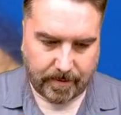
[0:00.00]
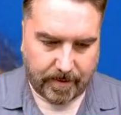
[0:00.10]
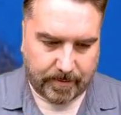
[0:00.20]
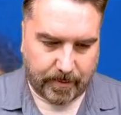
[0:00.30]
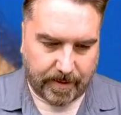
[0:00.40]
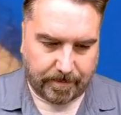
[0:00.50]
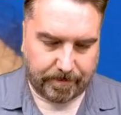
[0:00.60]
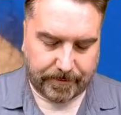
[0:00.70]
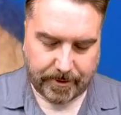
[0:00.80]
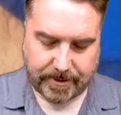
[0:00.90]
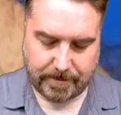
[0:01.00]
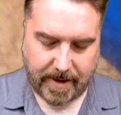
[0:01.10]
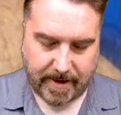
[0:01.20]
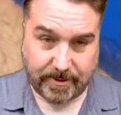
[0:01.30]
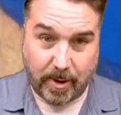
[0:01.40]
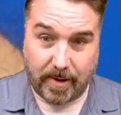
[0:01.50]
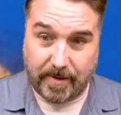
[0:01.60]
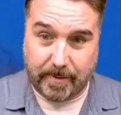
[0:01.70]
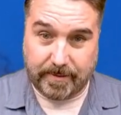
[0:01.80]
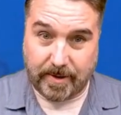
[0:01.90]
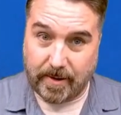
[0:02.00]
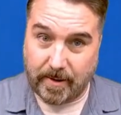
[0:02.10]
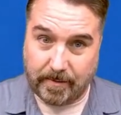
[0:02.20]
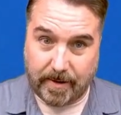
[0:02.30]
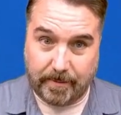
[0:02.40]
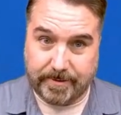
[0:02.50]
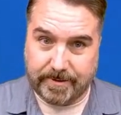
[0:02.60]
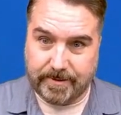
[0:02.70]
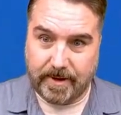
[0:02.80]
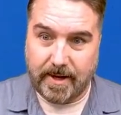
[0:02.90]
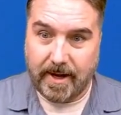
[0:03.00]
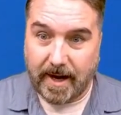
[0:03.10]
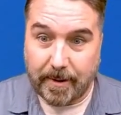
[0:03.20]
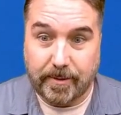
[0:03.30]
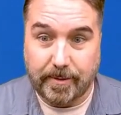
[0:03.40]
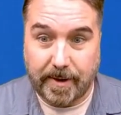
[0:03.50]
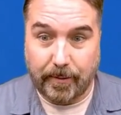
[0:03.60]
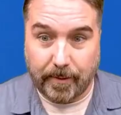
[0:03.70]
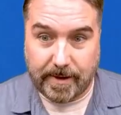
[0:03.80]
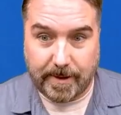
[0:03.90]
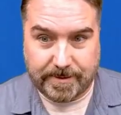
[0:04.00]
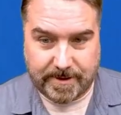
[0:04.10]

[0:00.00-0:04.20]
That was when he took his mask off. I remember being really upset